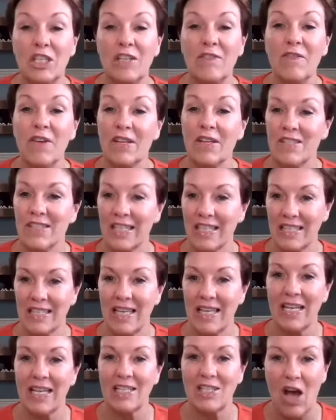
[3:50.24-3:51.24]
chief
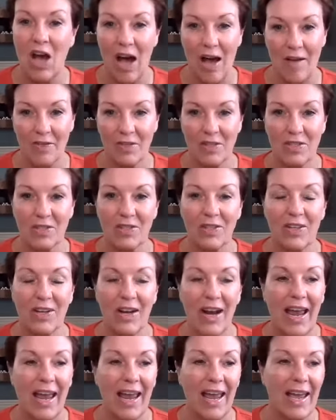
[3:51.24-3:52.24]
success
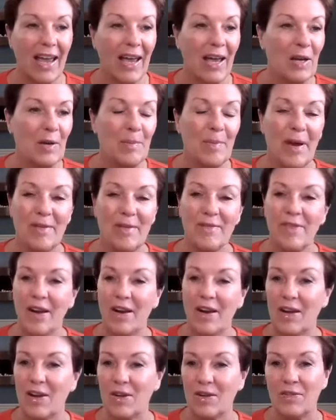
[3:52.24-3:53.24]
officer and my
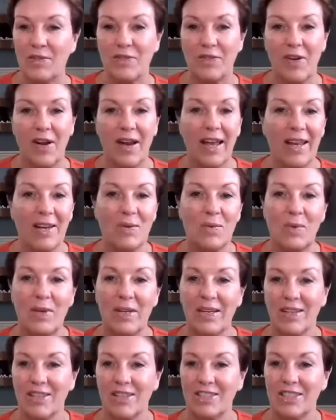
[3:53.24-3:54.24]
very good friend
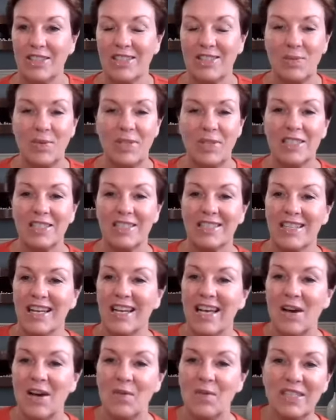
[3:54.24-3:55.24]
we are just we just
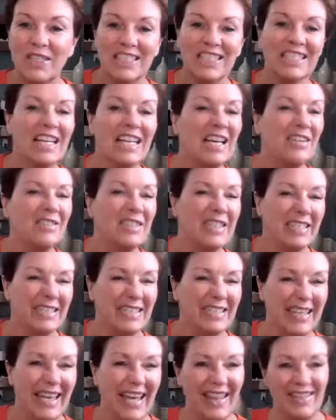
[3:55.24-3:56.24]
we just love to
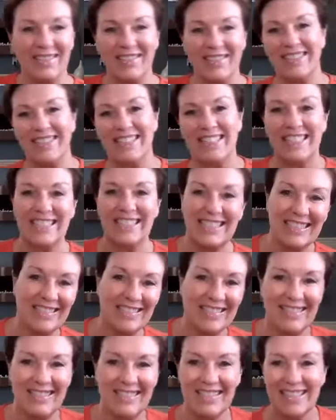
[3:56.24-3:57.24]
get together and just
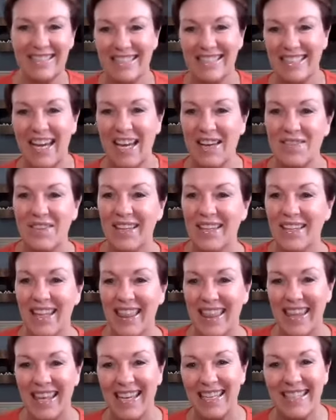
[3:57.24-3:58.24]
uh, dive
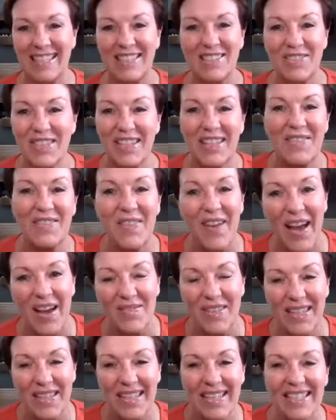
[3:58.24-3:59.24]
into things it's really
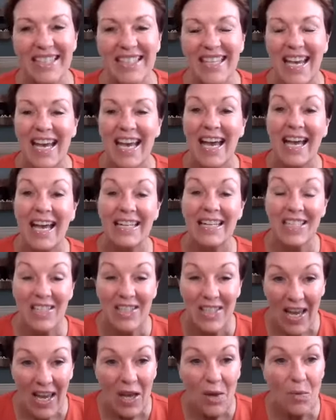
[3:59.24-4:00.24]
fabulous
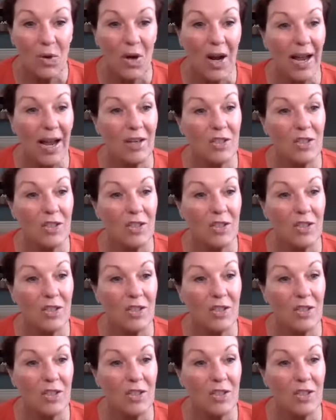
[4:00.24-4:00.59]
today we're